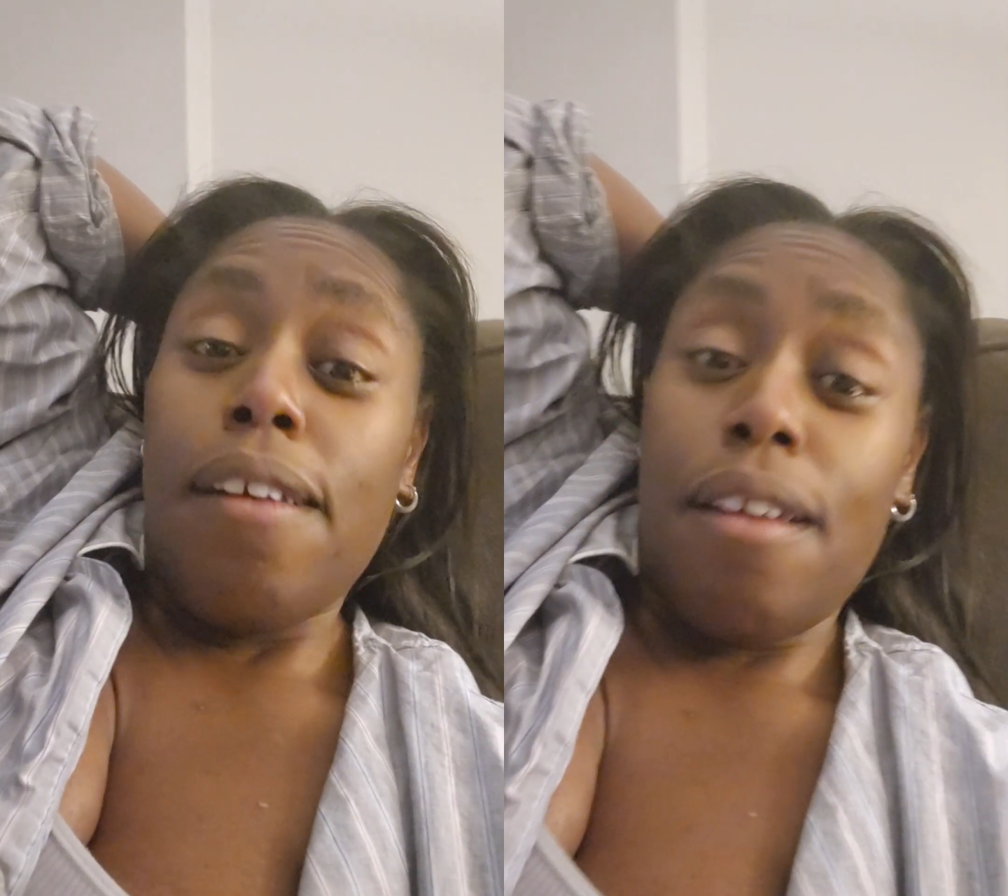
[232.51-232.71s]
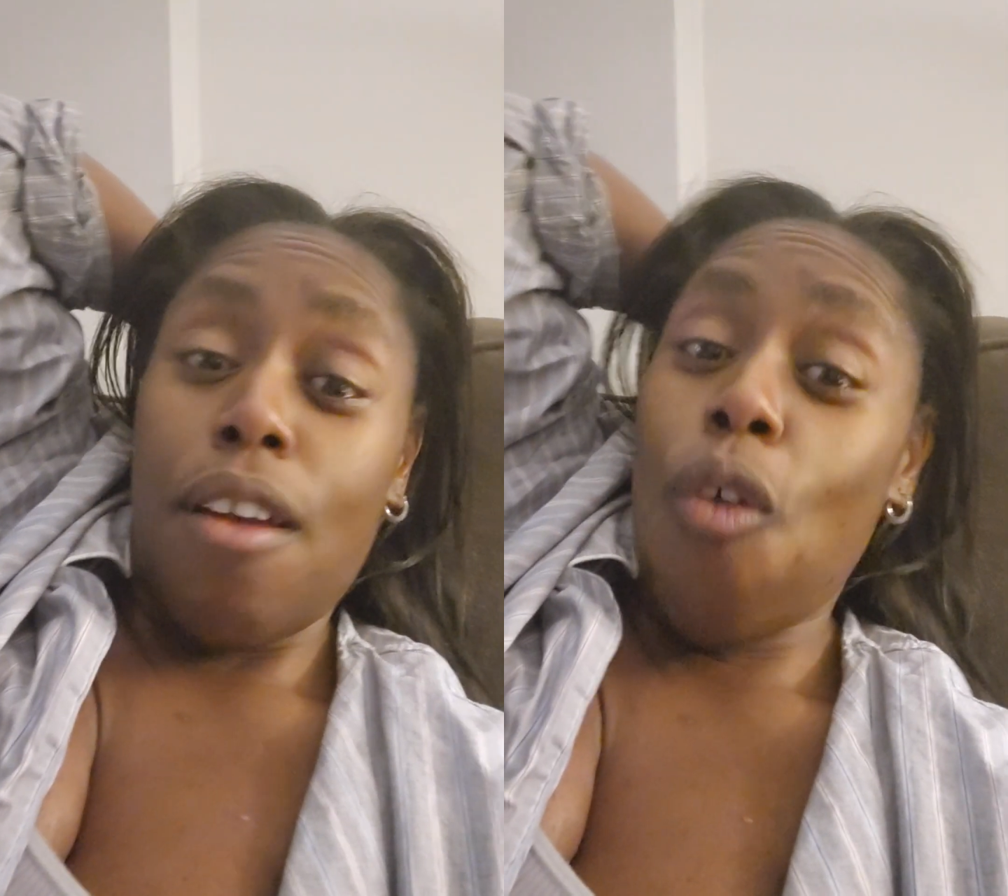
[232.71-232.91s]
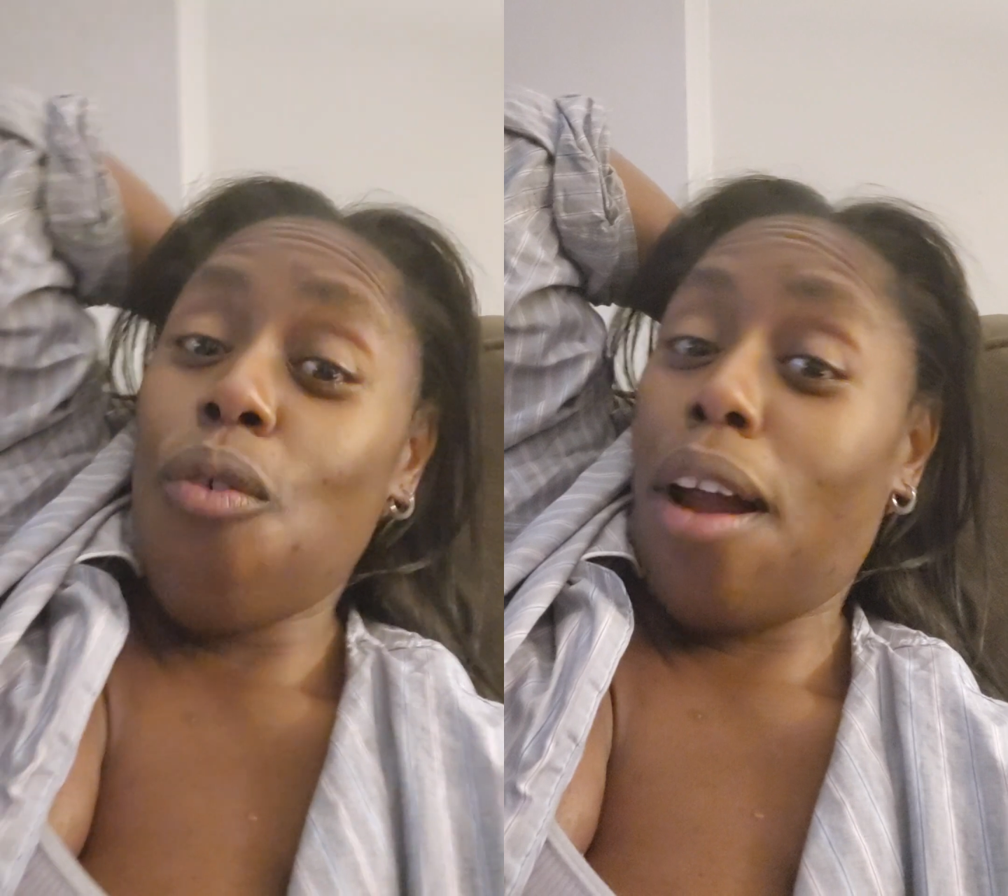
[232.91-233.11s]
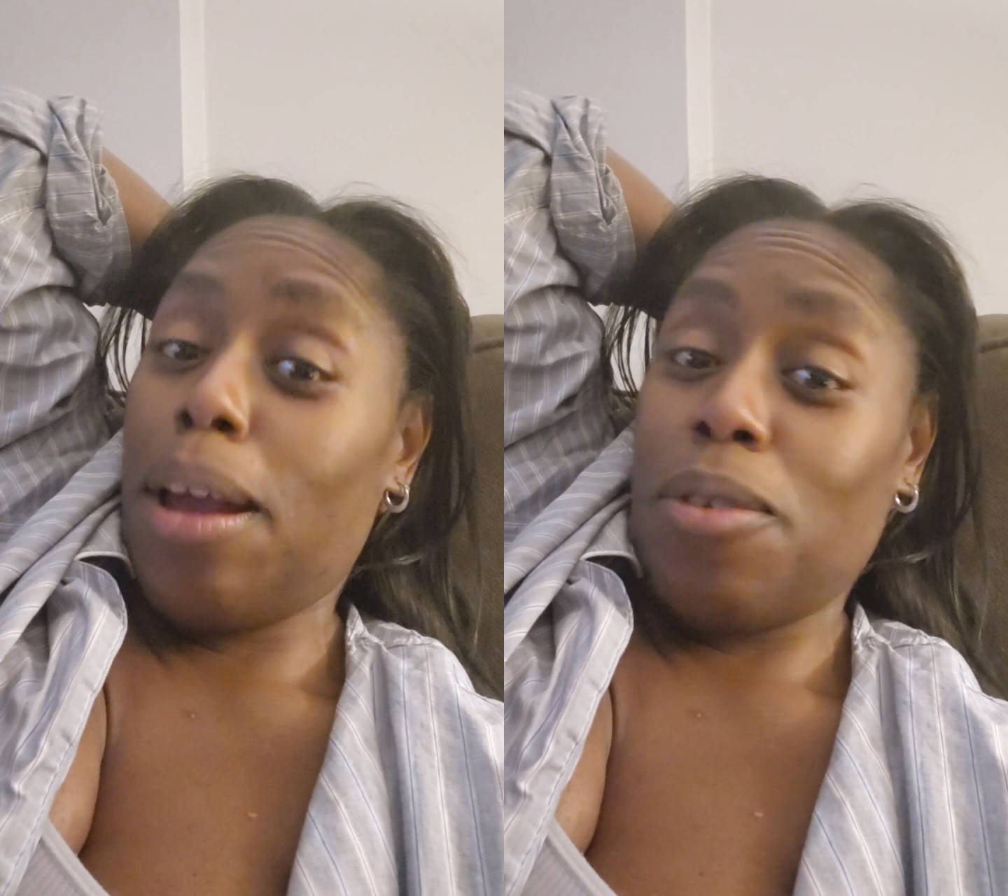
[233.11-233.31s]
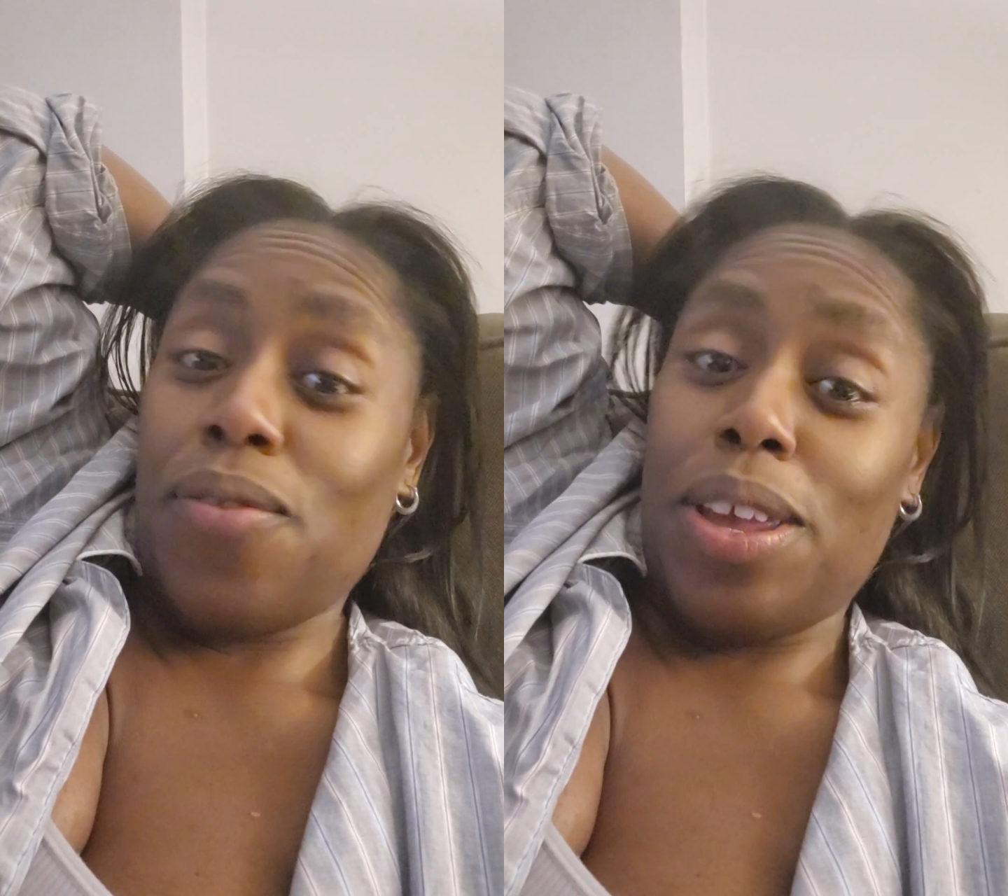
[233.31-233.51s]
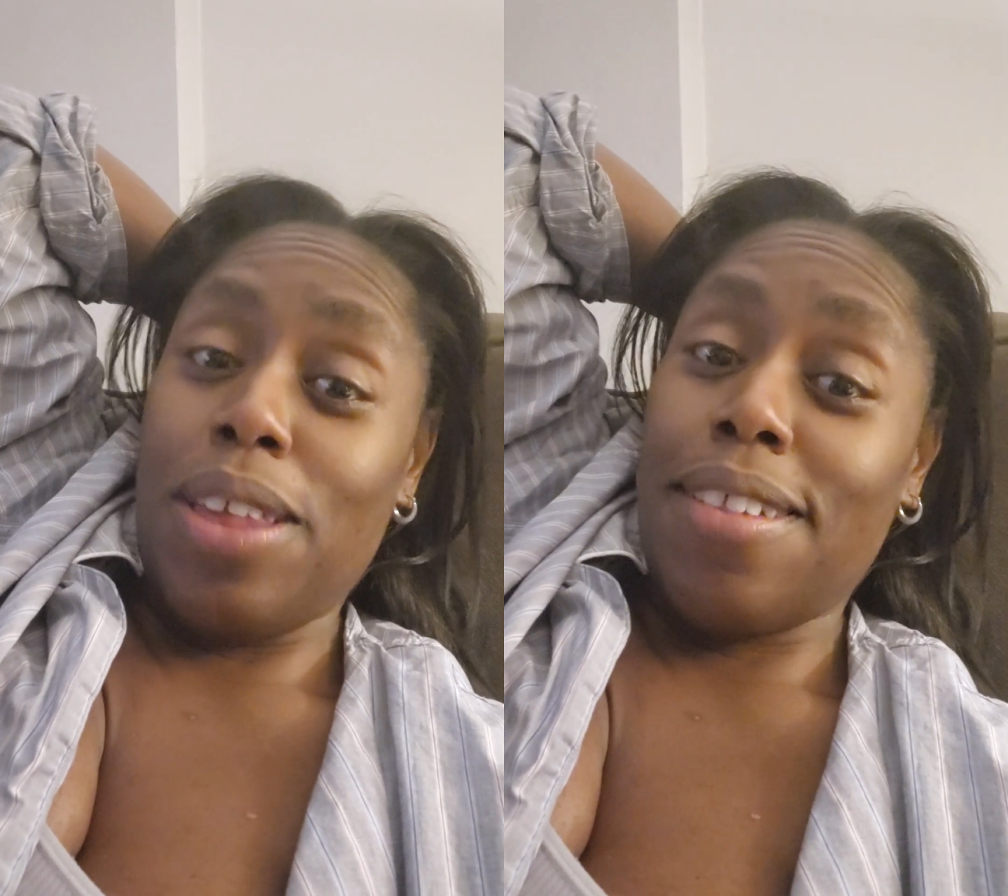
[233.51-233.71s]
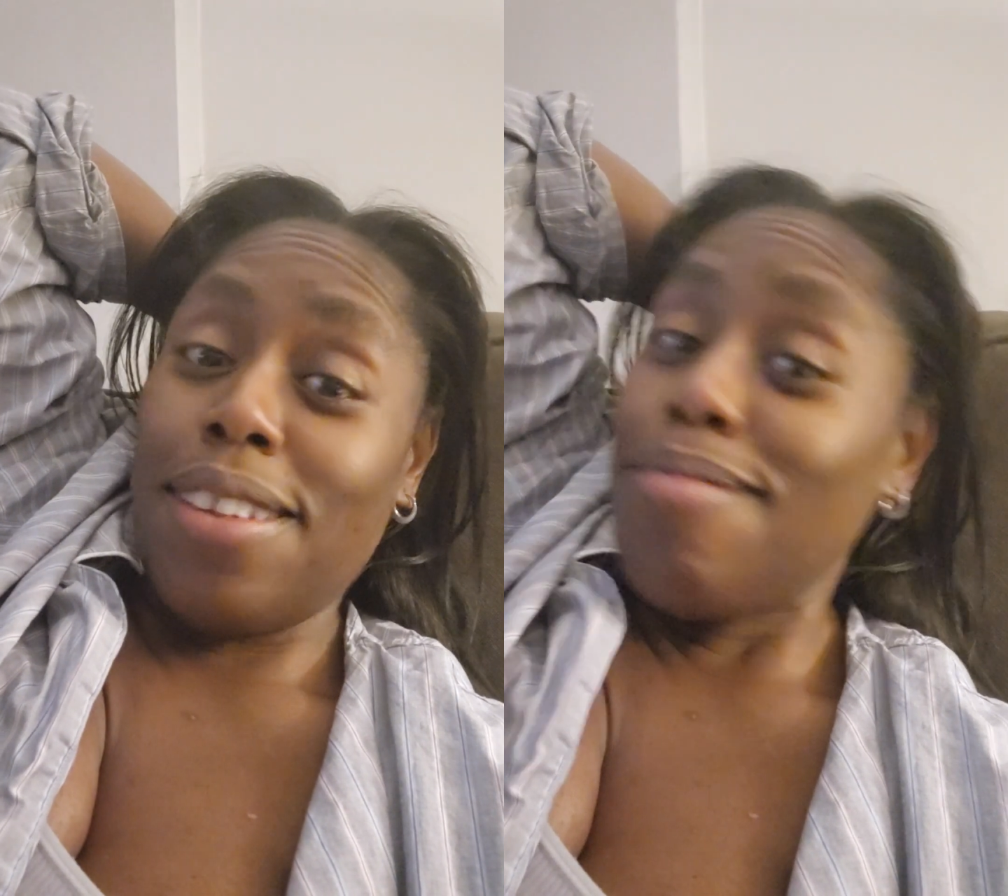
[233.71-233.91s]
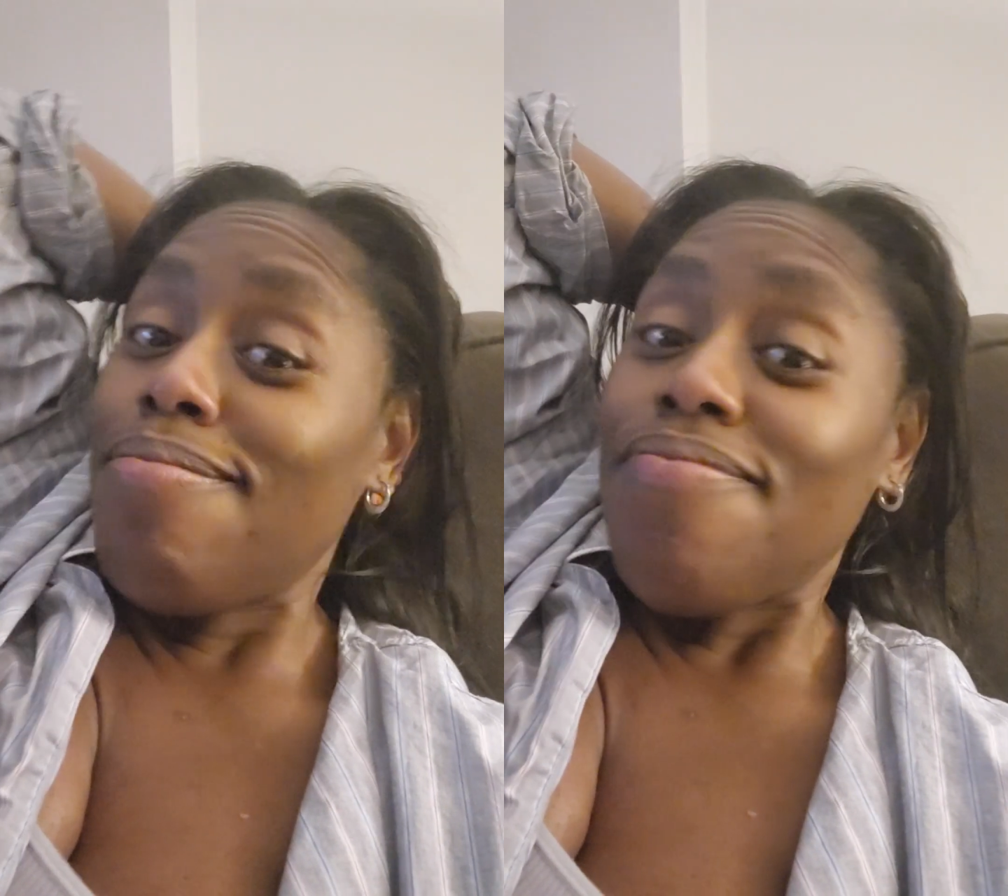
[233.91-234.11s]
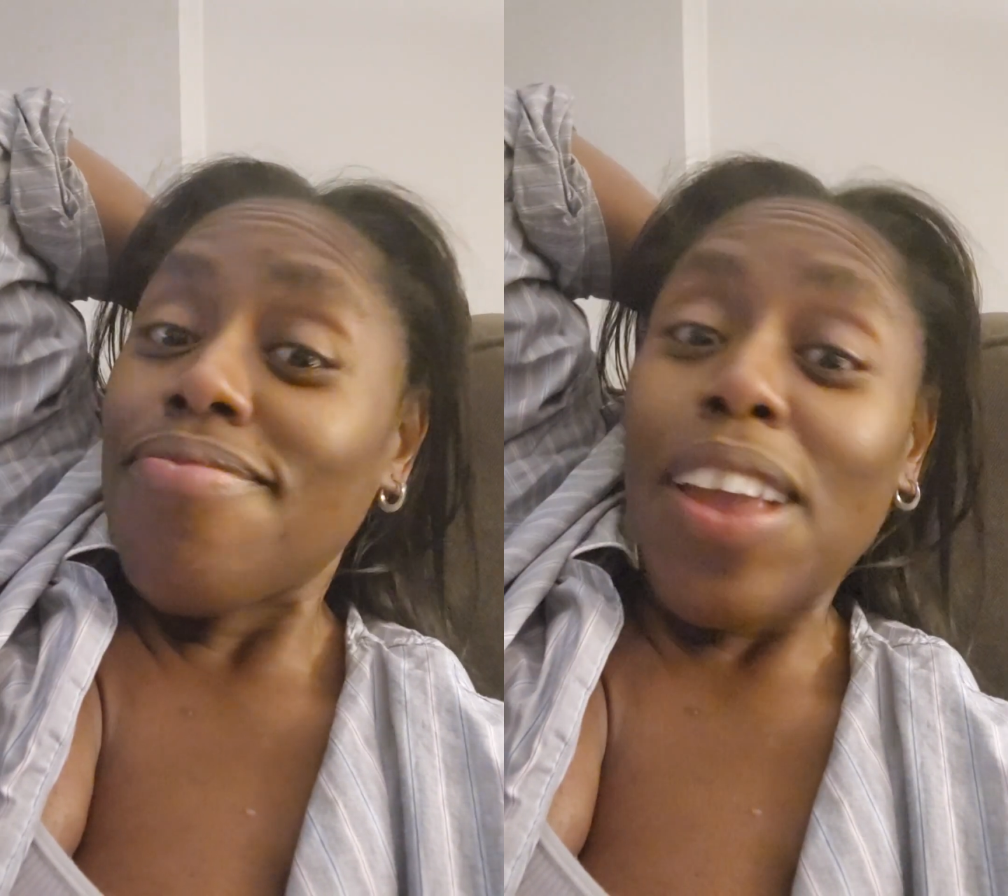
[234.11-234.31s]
No rhyme or reason.